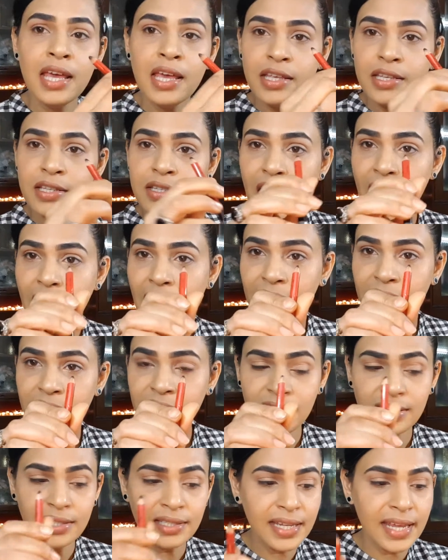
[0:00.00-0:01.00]
So I
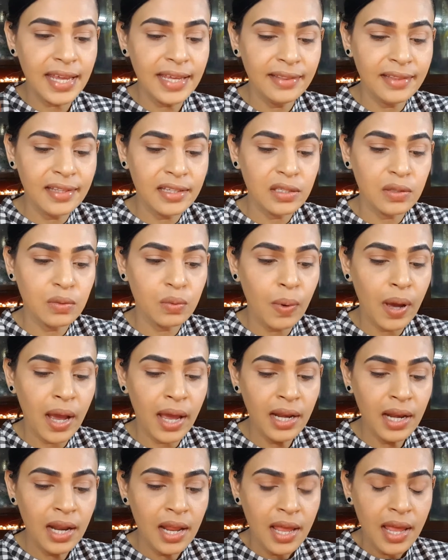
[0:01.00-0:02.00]
just take this
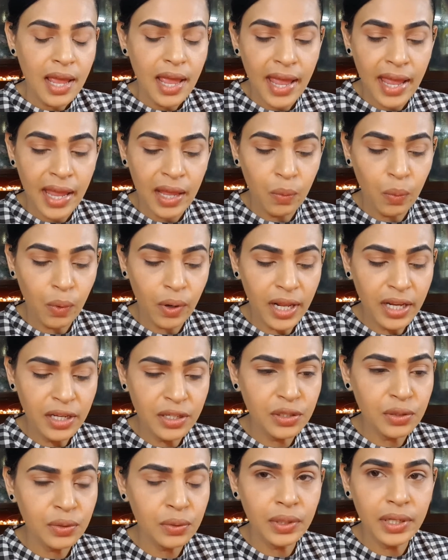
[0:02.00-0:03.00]
one, and what I
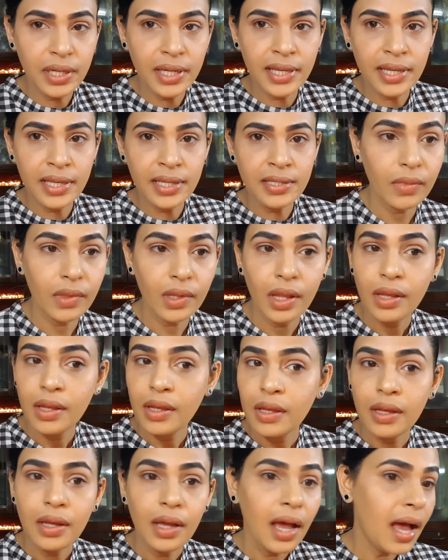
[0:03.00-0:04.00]
do is
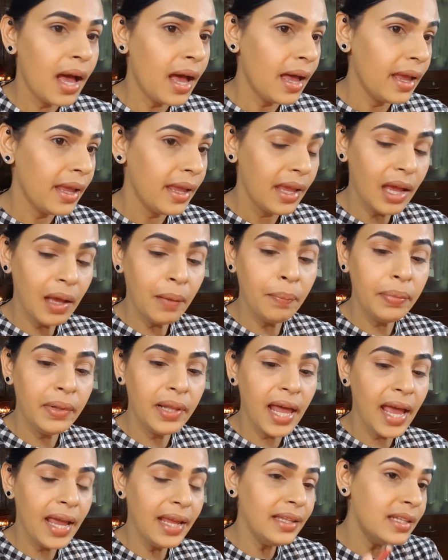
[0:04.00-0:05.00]
I
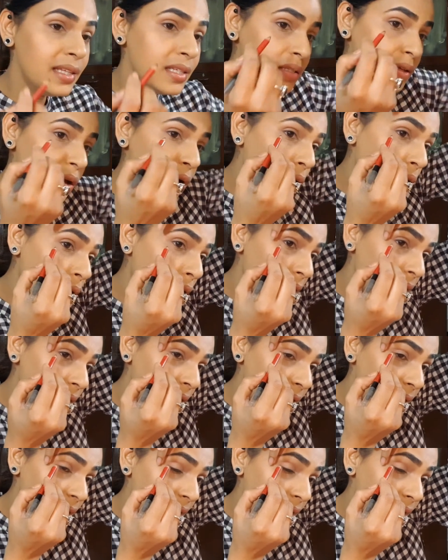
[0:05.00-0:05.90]
apply this on